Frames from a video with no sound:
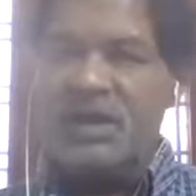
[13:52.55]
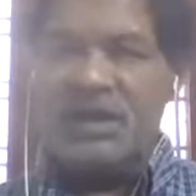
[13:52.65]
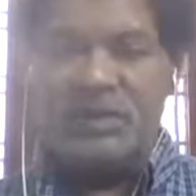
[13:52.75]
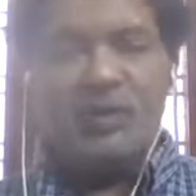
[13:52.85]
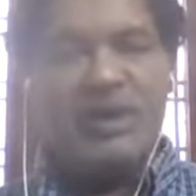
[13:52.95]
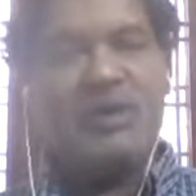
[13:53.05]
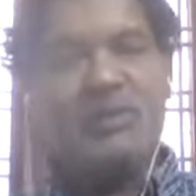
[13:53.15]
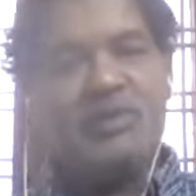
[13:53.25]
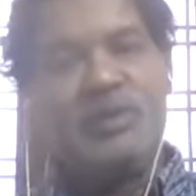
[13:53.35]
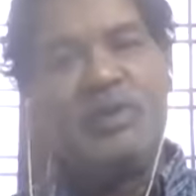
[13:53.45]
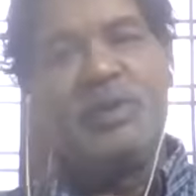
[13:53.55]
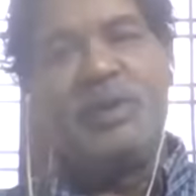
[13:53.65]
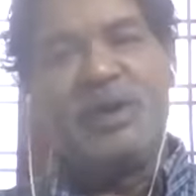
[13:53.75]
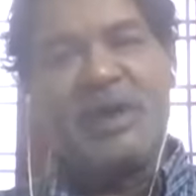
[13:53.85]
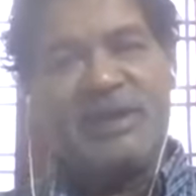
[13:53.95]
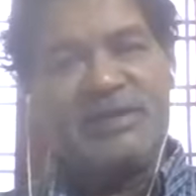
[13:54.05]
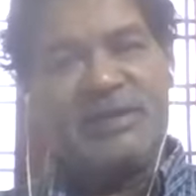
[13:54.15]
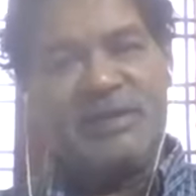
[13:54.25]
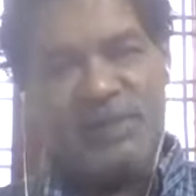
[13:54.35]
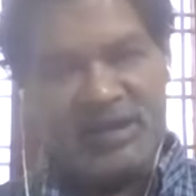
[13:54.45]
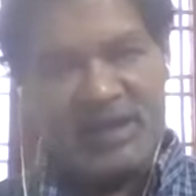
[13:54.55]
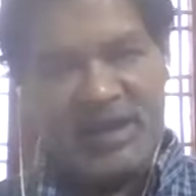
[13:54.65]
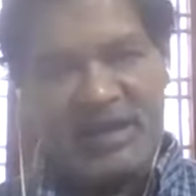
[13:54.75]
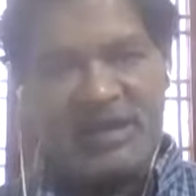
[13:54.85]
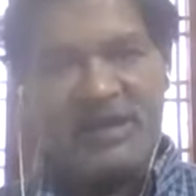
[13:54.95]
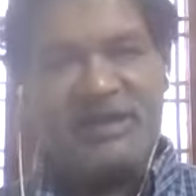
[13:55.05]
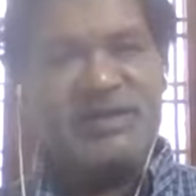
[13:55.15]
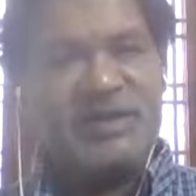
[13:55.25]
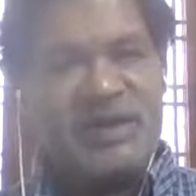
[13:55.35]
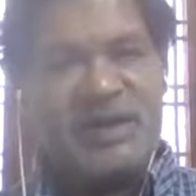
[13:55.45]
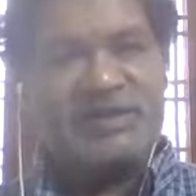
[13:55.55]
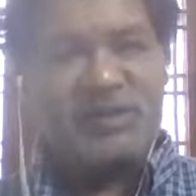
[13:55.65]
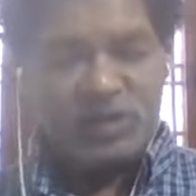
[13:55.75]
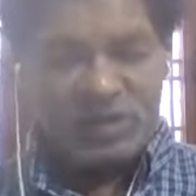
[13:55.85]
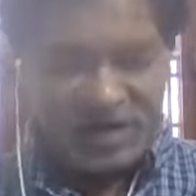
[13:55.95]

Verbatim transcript: and we have to collect them and calculate the tax on